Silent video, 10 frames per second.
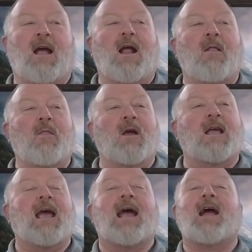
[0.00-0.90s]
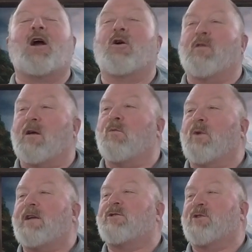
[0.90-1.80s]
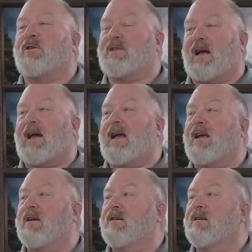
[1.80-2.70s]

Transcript: and the care that we should take.